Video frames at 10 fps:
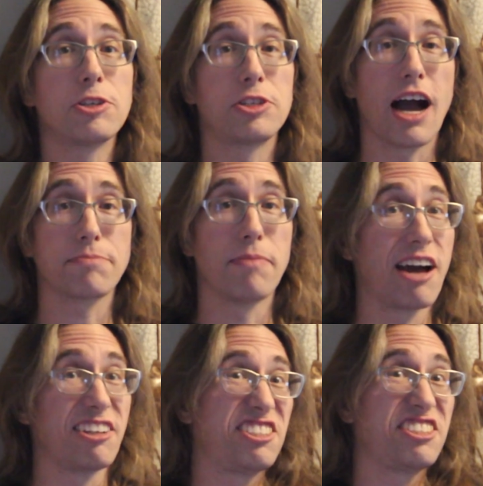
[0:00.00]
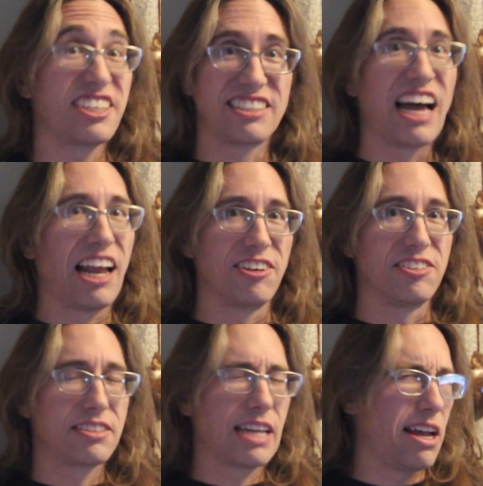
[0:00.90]
shock mount is $6,
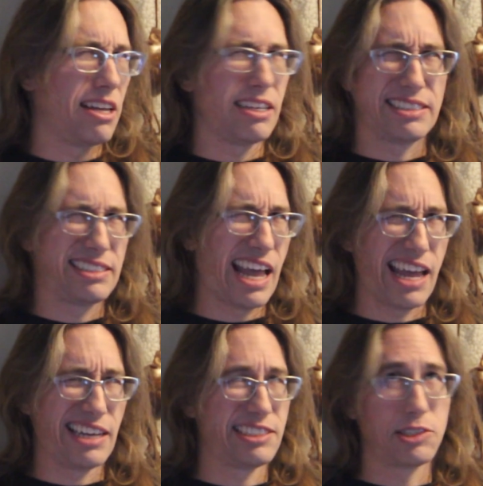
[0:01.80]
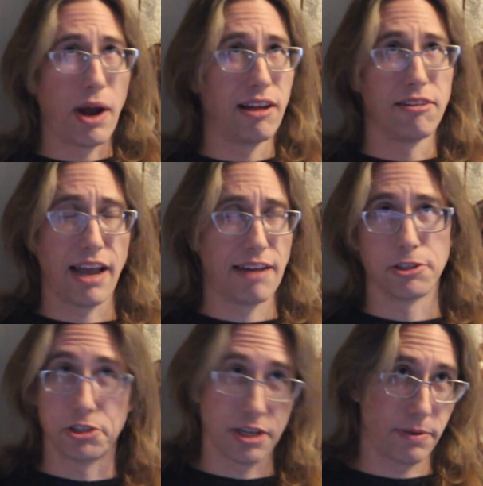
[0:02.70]
$10, $12 after
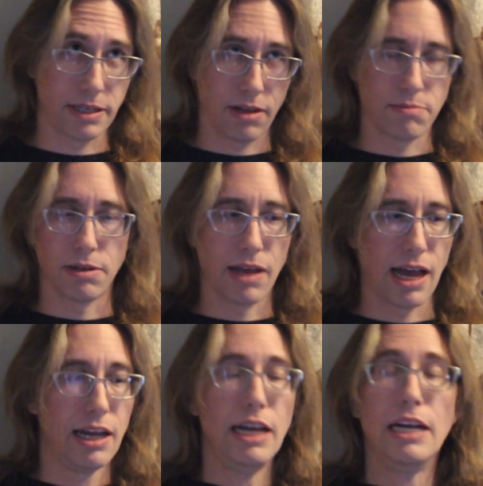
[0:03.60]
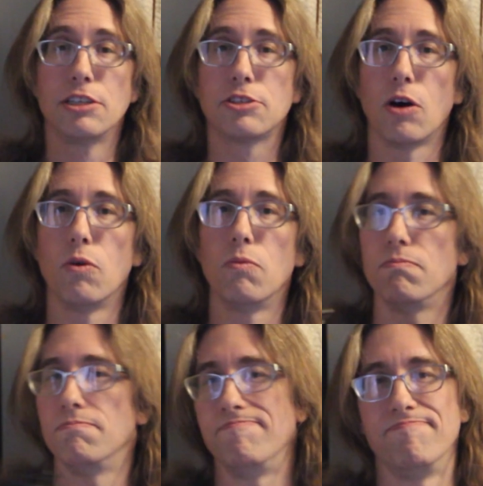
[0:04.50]
shipping, blah, blah, blah. So
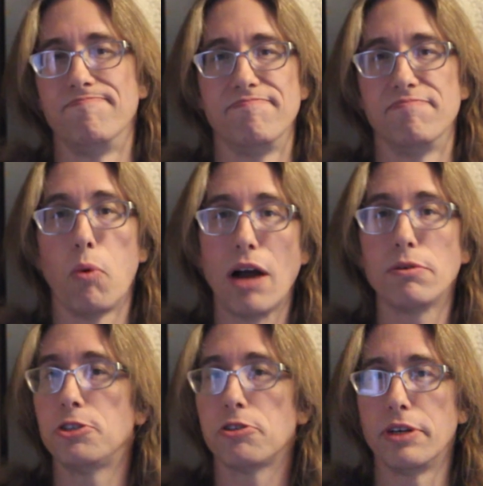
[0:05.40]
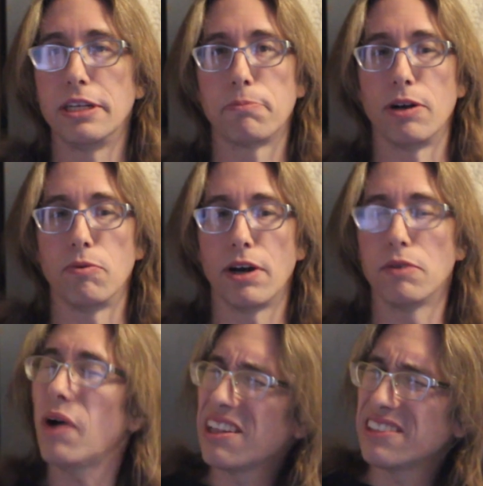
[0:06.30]
why would you 3D print one?
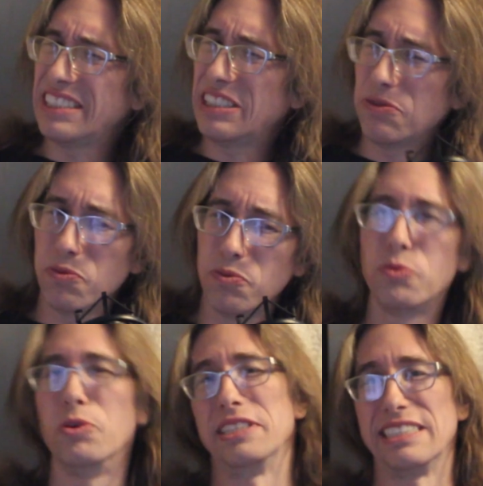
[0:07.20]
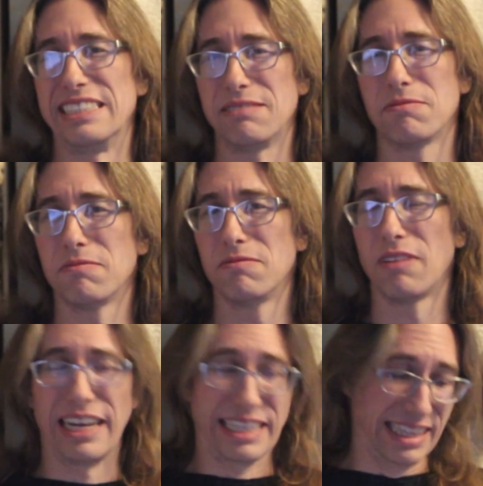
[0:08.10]
Well, you wouldn't,
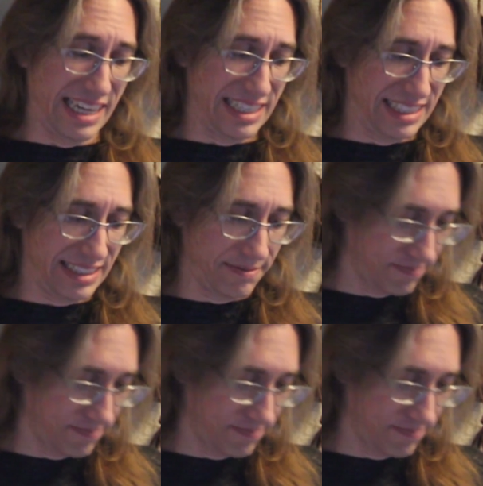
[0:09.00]
like this.